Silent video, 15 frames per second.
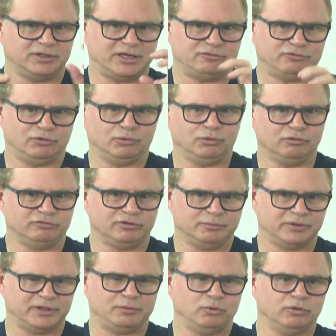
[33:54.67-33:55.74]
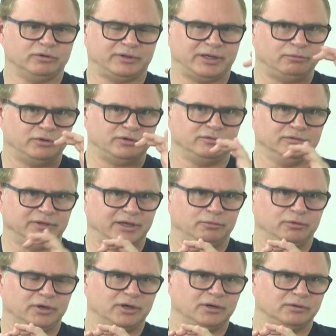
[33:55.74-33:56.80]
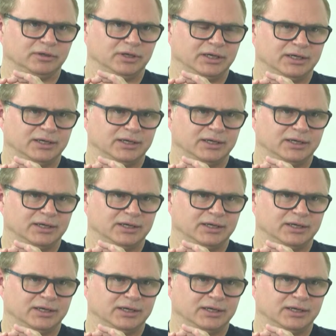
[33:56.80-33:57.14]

other day for a law firm where they were